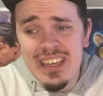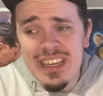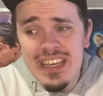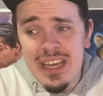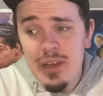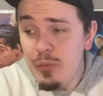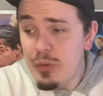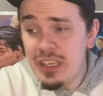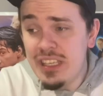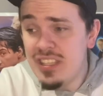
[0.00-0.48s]

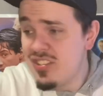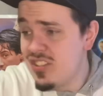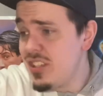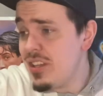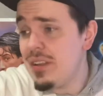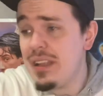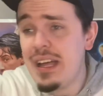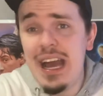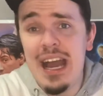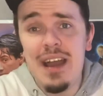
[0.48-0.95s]
And we could
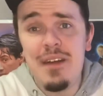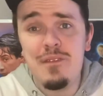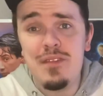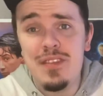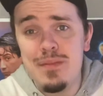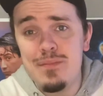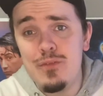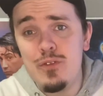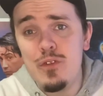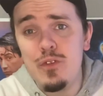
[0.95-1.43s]
still have
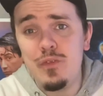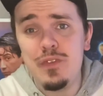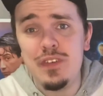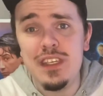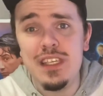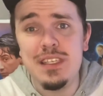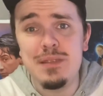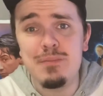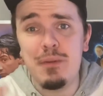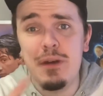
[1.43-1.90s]
the
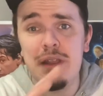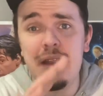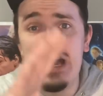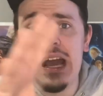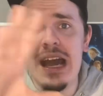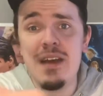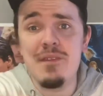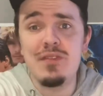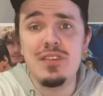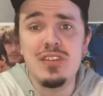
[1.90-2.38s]
movies, but
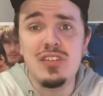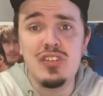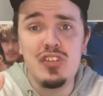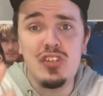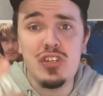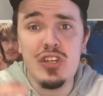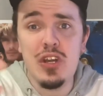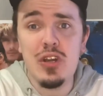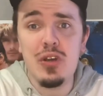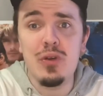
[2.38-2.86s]
have this
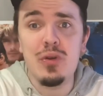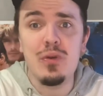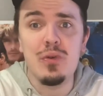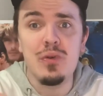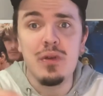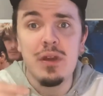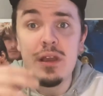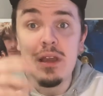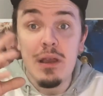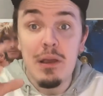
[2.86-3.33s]

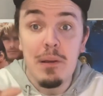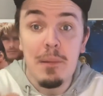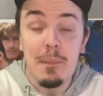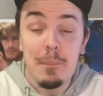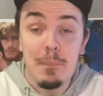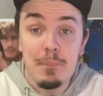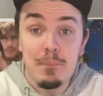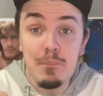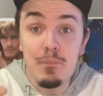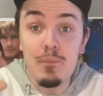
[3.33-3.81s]
show
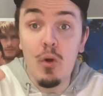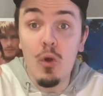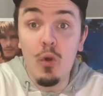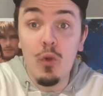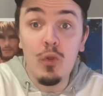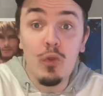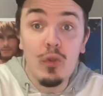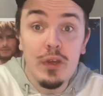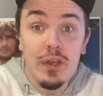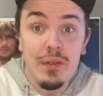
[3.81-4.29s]

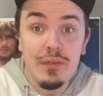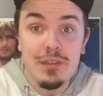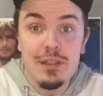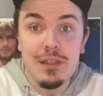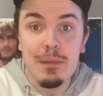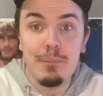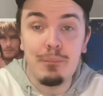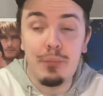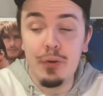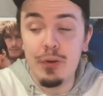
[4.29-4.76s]
more loyal to
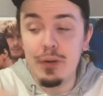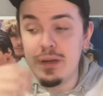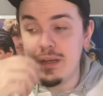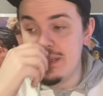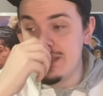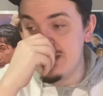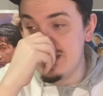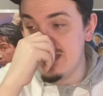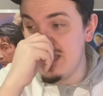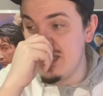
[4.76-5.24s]
the
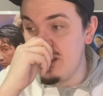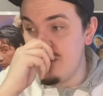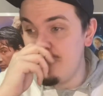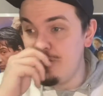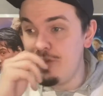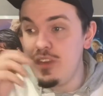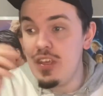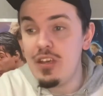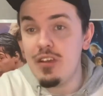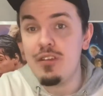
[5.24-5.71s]
books, and the
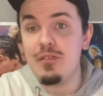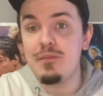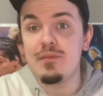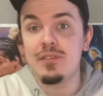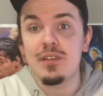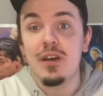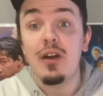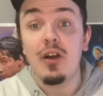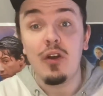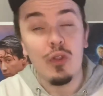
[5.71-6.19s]

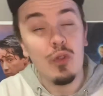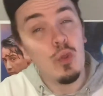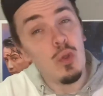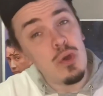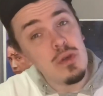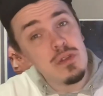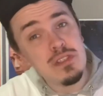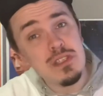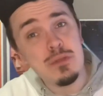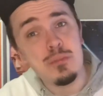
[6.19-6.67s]
films are
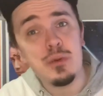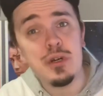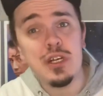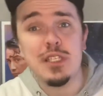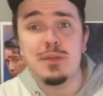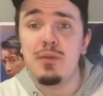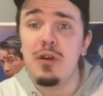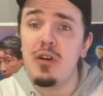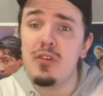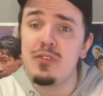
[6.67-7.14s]
loyal to the
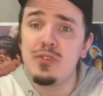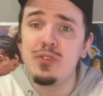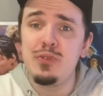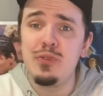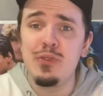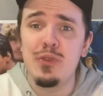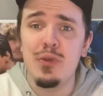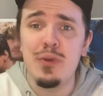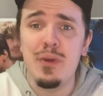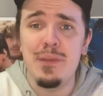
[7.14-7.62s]
books, but also
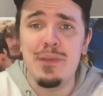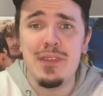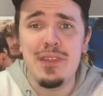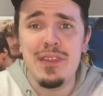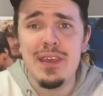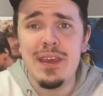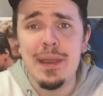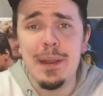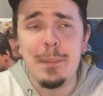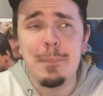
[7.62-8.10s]
do their own
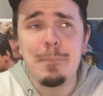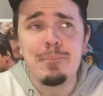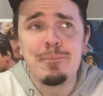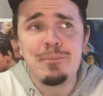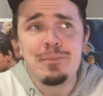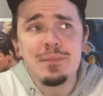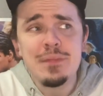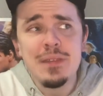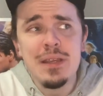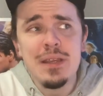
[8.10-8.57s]
thing.
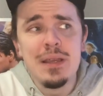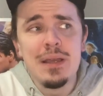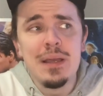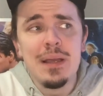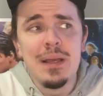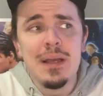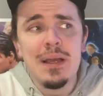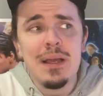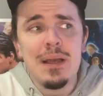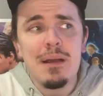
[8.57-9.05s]

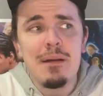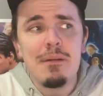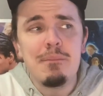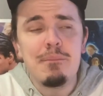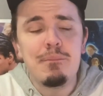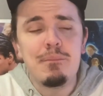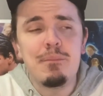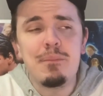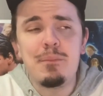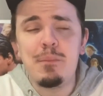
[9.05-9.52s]

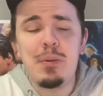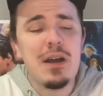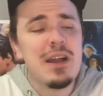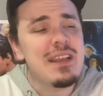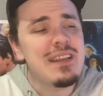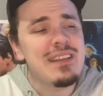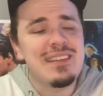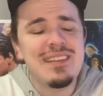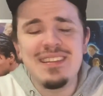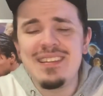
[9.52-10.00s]
But